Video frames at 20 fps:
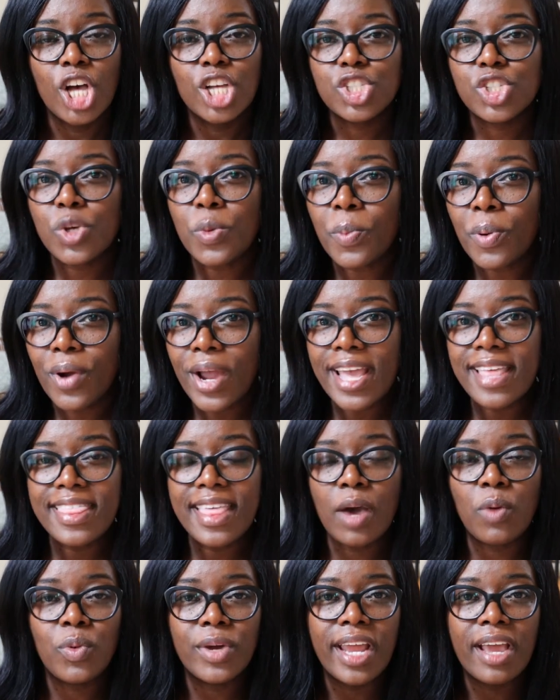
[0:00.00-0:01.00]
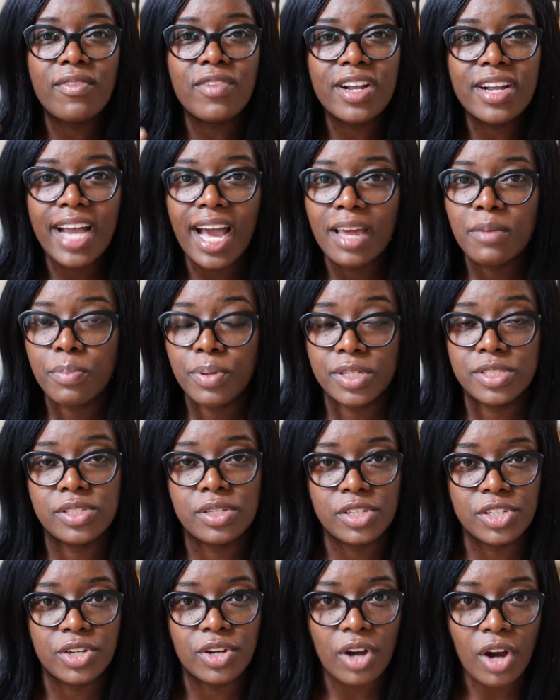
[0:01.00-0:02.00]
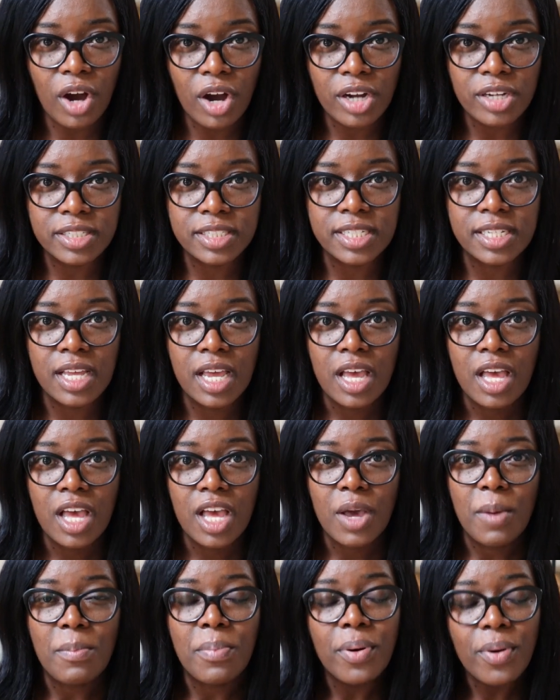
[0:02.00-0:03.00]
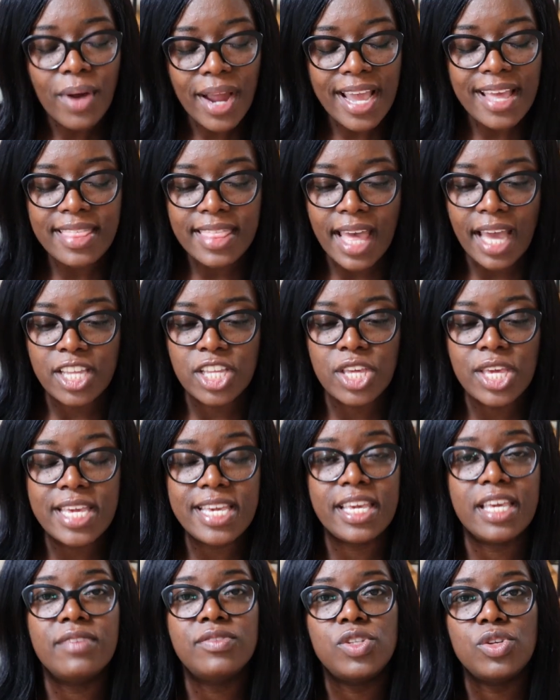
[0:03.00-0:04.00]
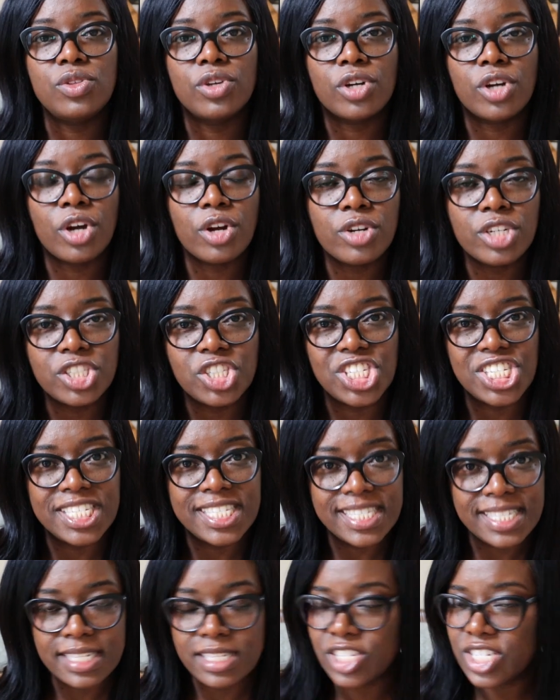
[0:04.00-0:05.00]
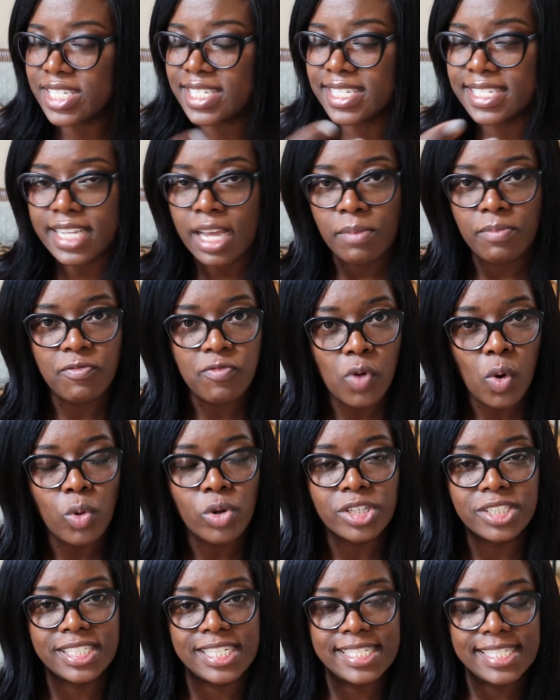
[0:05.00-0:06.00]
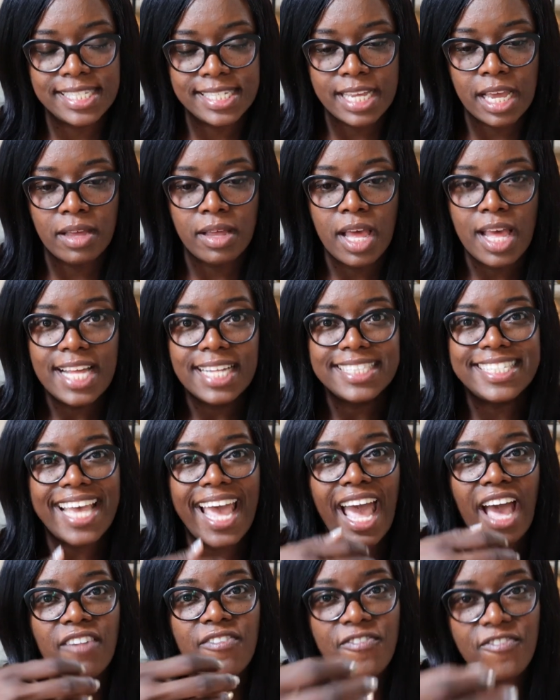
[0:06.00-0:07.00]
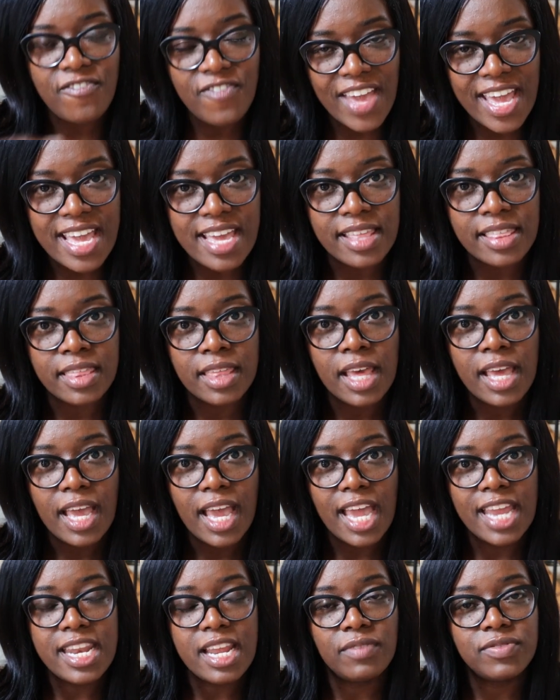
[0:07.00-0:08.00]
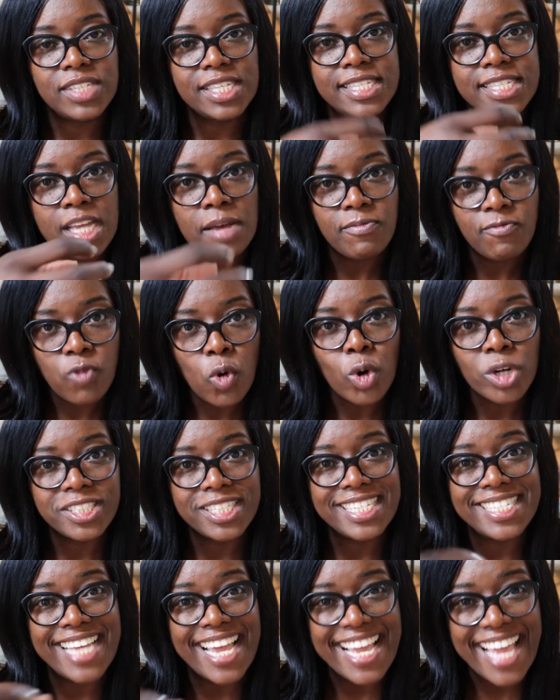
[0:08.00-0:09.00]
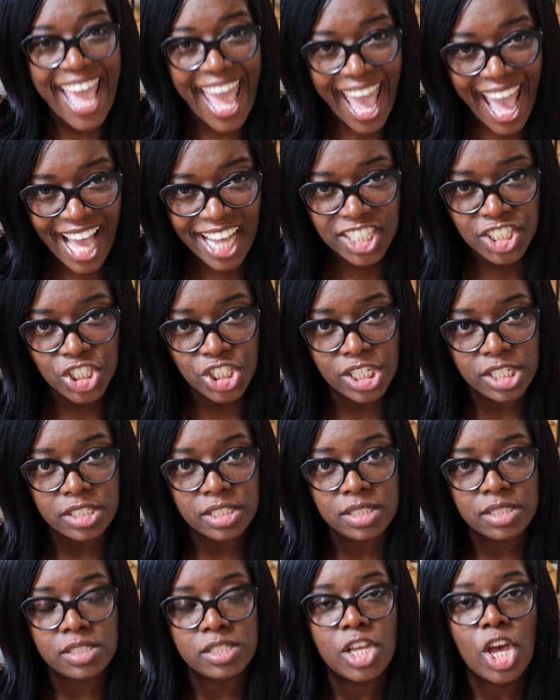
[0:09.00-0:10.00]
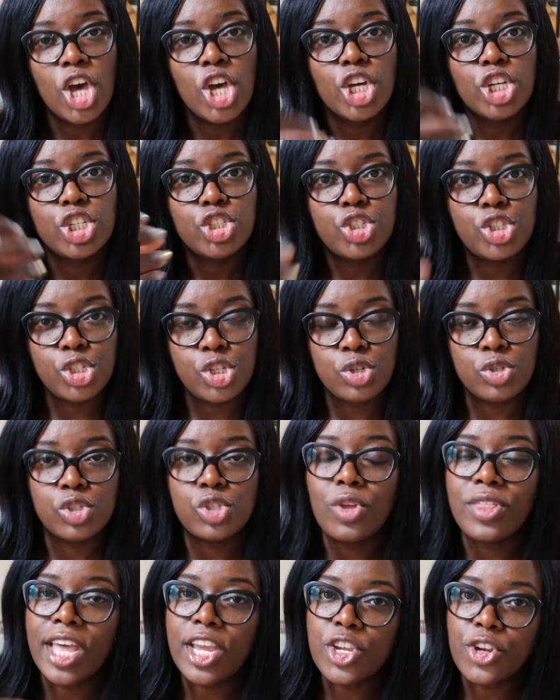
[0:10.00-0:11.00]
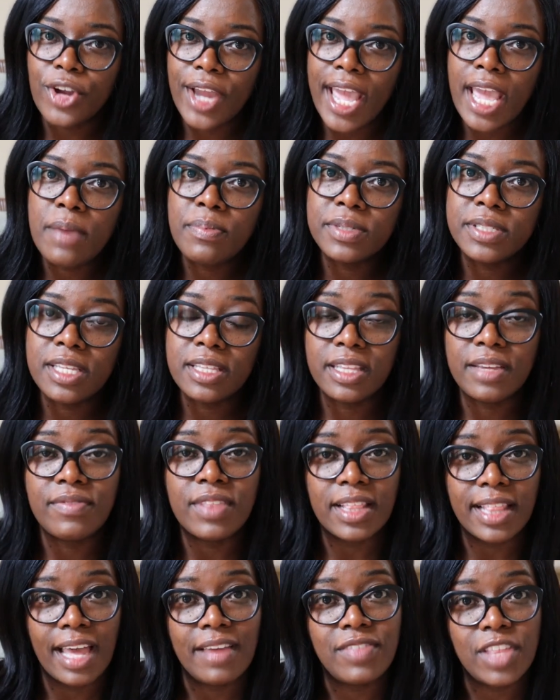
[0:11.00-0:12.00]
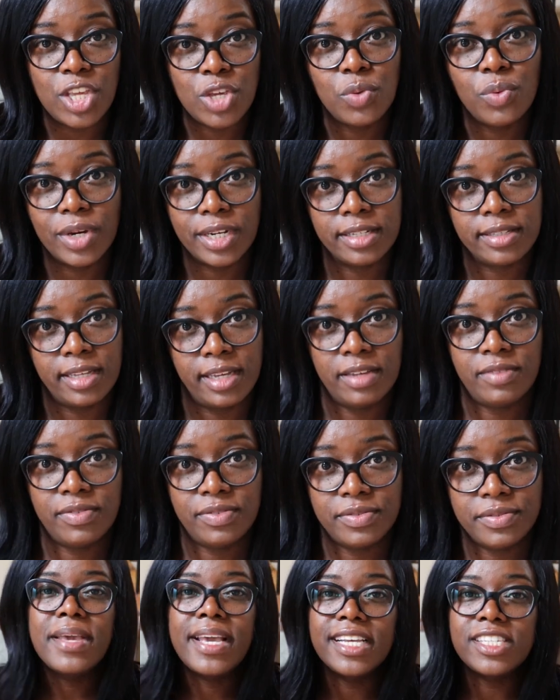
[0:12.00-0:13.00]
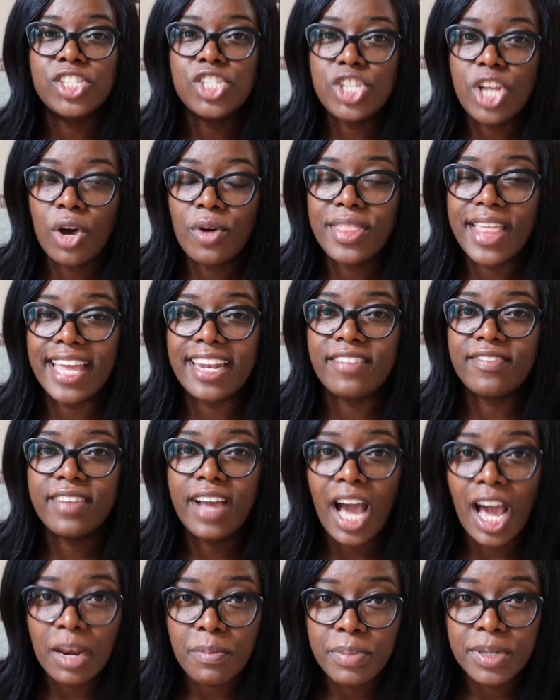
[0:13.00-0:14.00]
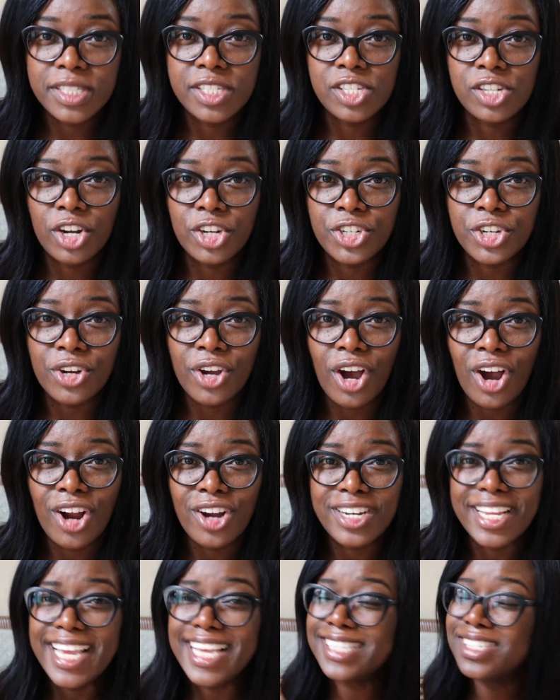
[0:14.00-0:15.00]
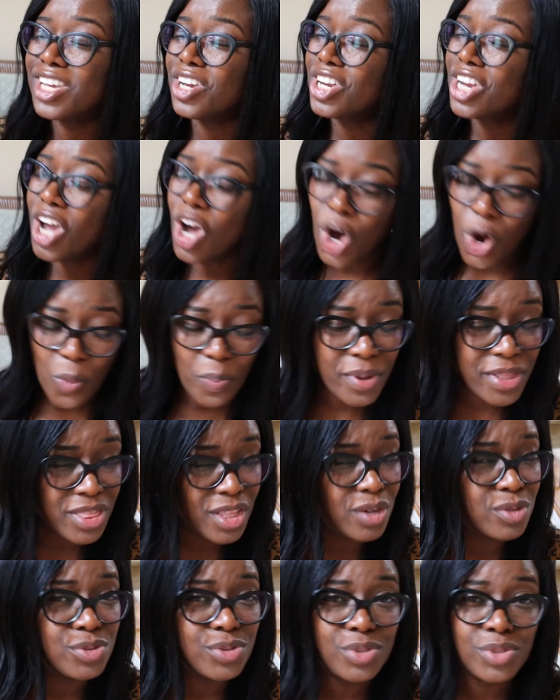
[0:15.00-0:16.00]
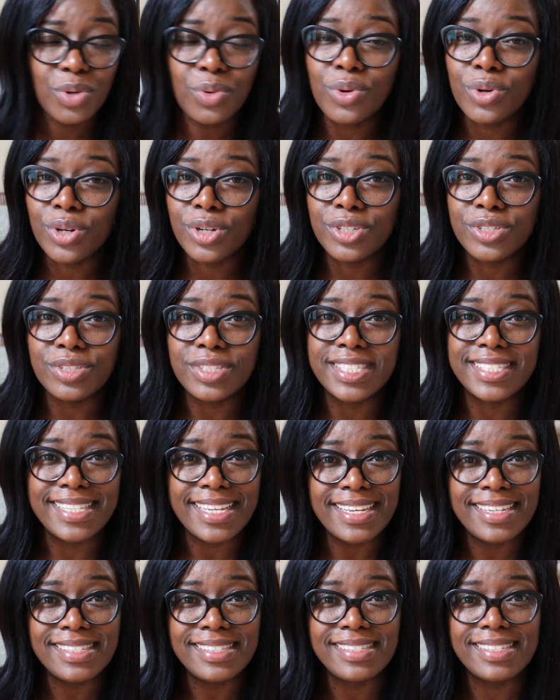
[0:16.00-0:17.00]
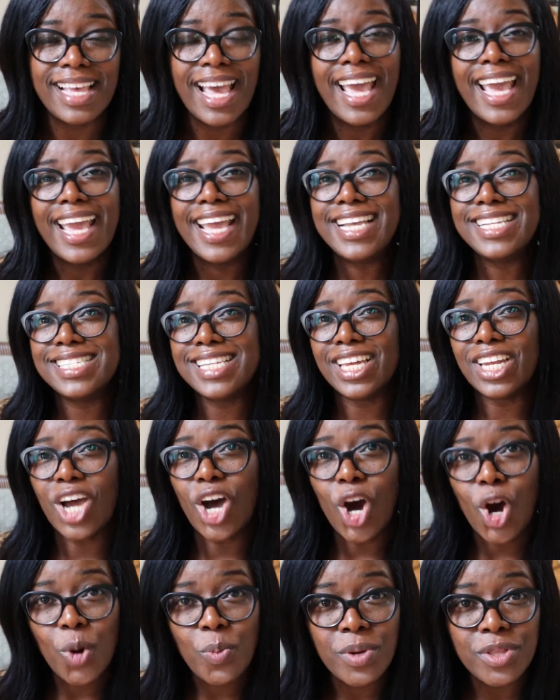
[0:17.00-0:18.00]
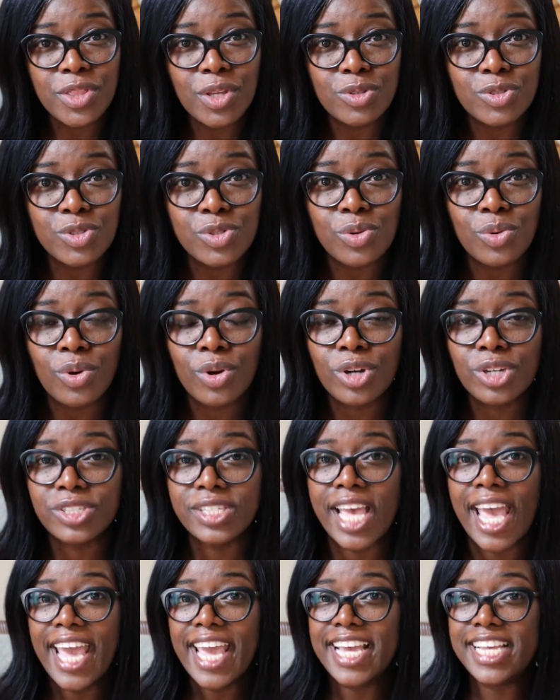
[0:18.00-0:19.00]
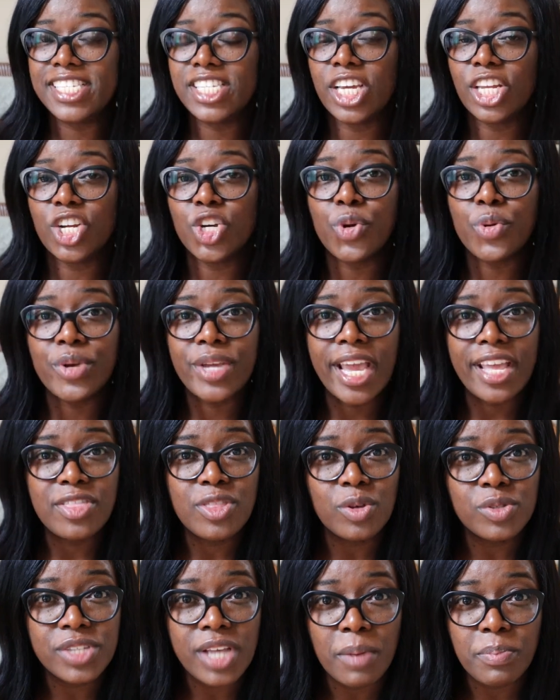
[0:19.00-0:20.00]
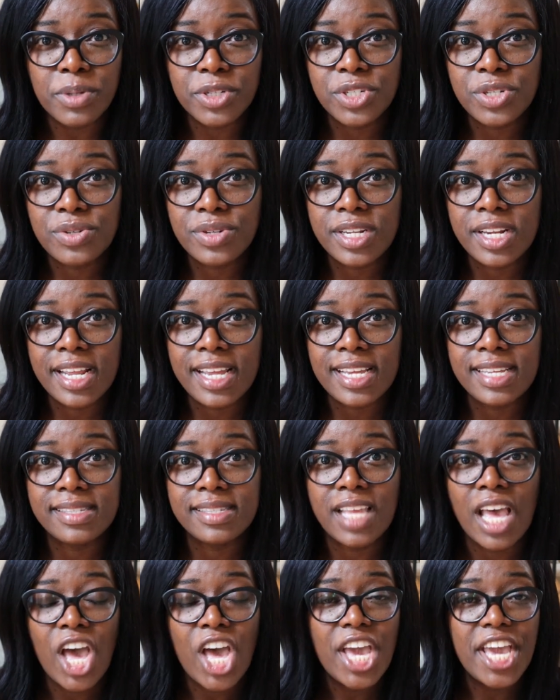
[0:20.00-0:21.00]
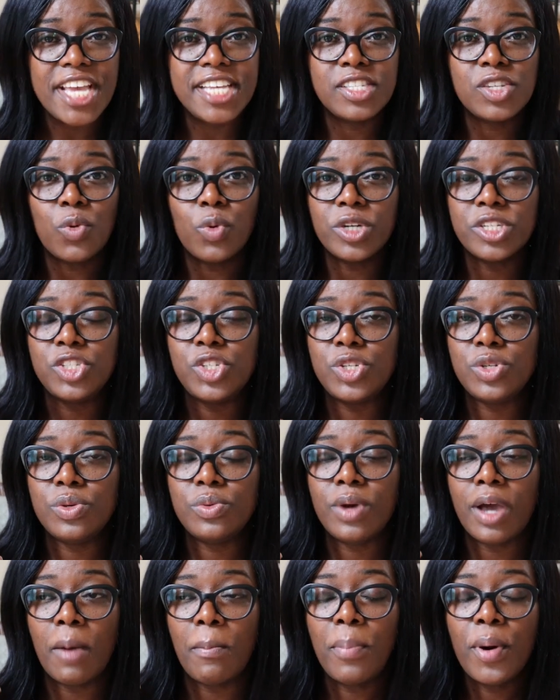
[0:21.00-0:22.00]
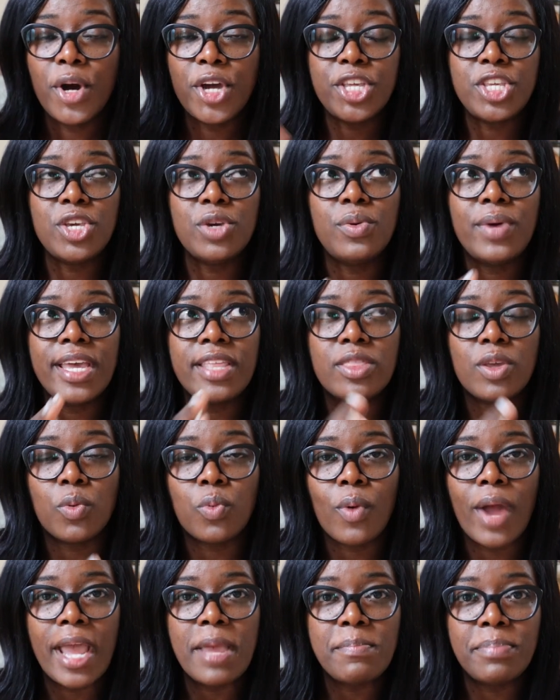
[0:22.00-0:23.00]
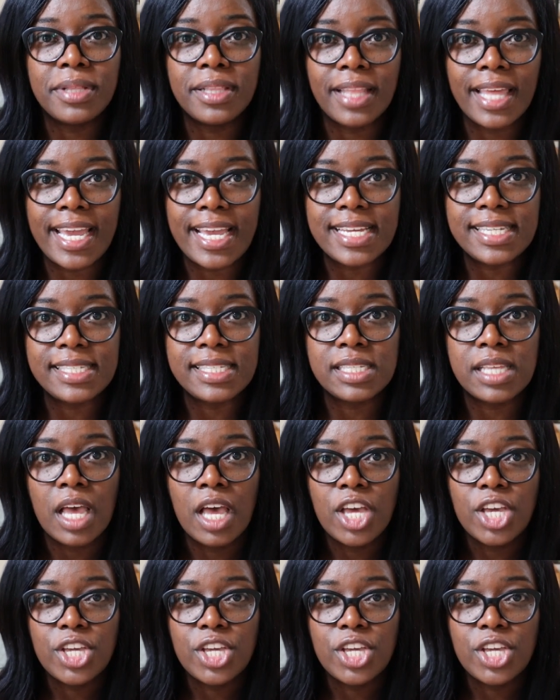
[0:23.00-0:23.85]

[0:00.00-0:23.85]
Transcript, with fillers: So pray that whatever God puts on your heart, pray that he gives you the courage to just step forward, to step, to have faith enough to step forward, to take actions to, so that you're able to live the life that you want to live. Because know that if God puts it on your heart, He's gonna open those doors, sis. He's gonna open those doors. He's gonna create those opportunities. He's going to put you in the right place.